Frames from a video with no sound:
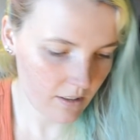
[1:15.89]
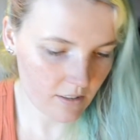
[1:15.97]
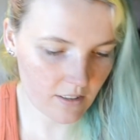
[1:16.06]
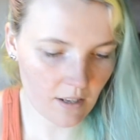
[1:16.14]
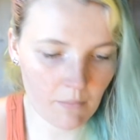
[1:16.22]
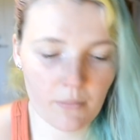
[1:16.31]

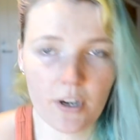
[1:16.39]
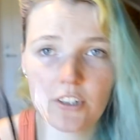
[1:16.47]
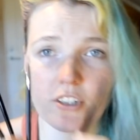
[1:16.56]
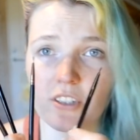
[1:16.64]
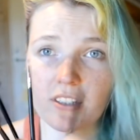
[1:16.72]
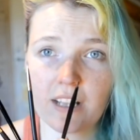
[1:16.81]
some
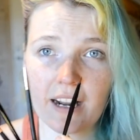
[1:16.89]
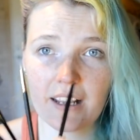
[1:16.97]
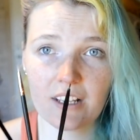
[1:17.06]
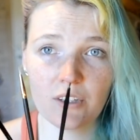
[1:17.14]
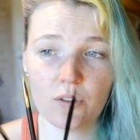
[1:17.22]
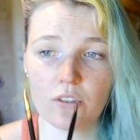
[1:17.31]
brushes that I
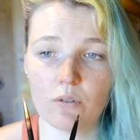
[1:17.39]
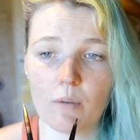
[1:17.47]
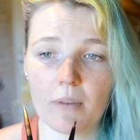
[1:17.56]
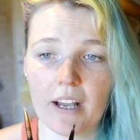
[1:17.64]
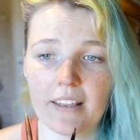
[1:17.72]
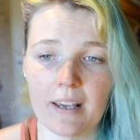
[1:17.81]
can use to
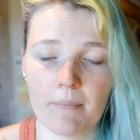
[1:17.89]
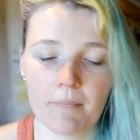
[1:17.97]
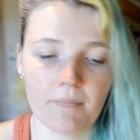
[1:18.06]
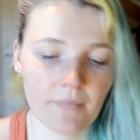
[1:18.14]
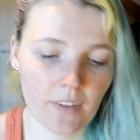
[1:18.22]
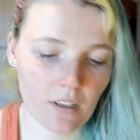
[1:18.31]
apply them.
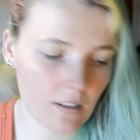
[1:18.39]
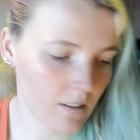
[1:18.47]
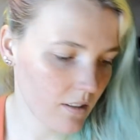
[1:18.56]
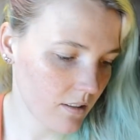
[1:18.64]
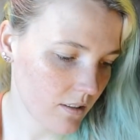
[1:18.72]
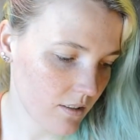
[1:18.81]

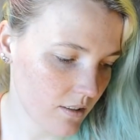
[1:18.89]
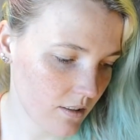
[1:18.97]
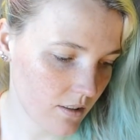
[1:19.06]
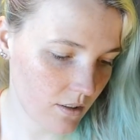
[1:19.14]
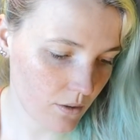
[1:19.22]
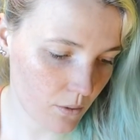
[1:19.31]

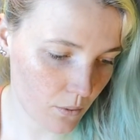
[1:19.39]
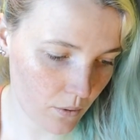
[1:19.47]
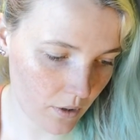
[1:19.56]
So,